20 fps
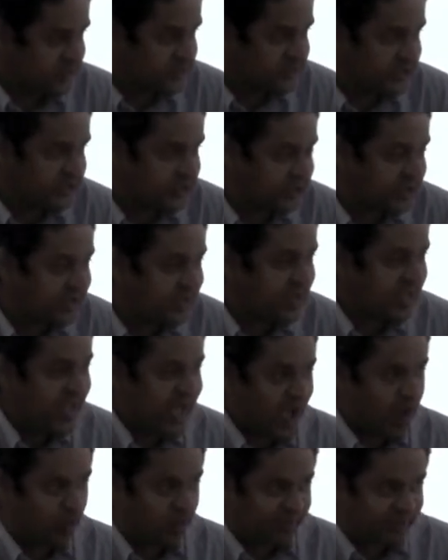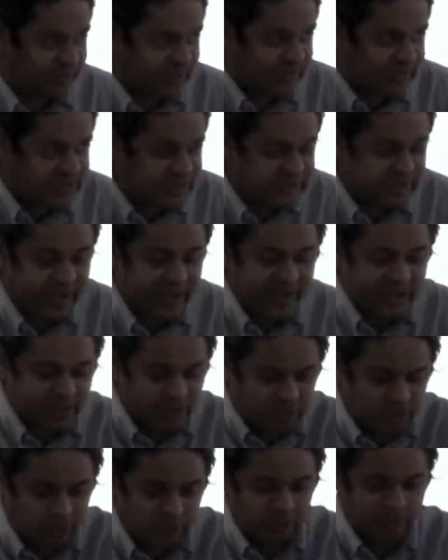decision, and whatever they decide,
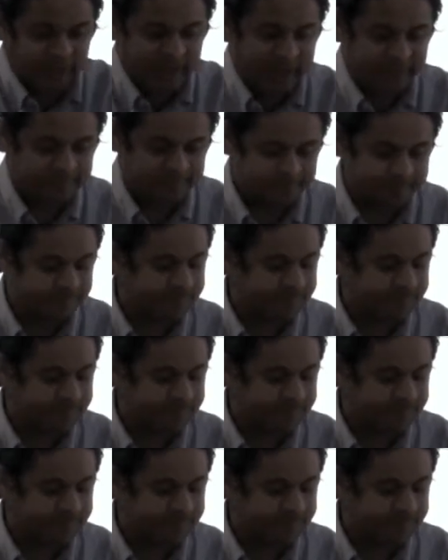you do that.